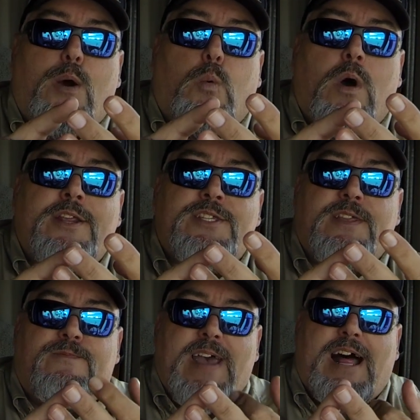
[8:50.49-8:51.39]
What is
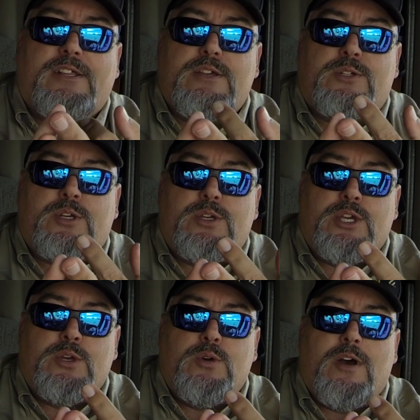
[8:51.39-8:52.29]
the value to
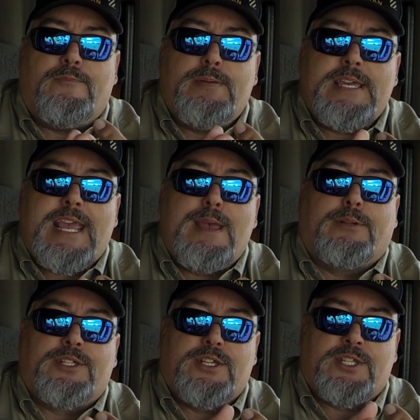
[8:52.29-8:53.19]
you of being
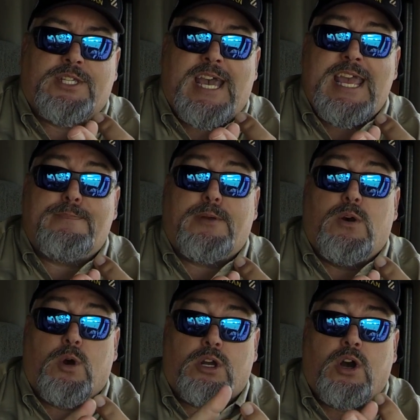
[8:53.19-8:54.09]
able to Skype
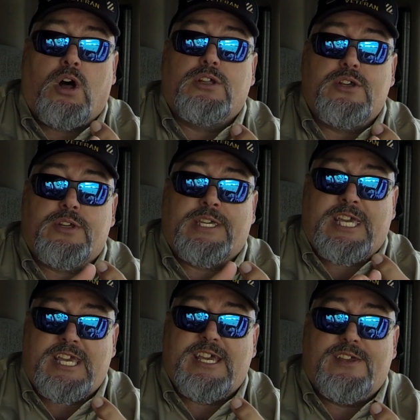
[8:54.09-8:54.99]
or call your
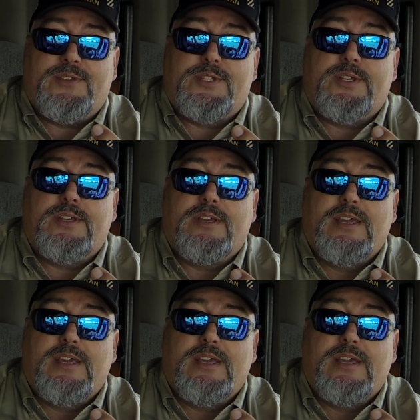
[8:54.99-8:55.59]
kids